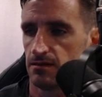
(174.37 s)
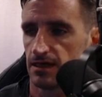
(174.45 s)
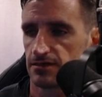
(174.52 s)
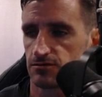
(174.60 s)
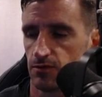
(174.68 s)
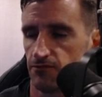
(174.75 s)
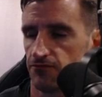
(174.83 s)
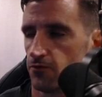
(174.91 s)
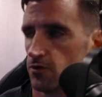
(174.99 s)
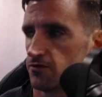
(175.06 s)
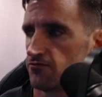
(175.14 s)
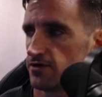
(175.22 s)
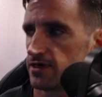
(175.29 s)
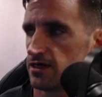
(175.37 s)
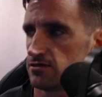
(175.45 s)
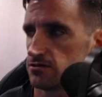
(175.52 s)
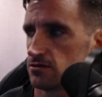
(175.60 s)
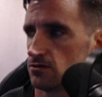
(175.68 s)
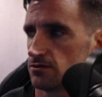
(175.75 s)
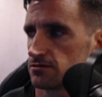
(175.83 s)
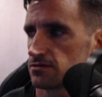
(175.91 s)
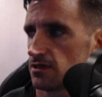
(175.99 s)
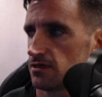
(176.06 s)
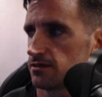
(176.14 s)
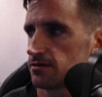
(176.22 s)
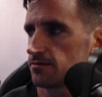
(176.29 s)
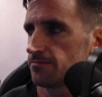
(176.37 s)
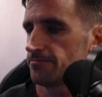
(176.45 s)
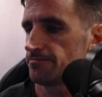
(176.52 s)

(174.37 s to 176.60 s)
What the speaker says: that's what fortification looks like.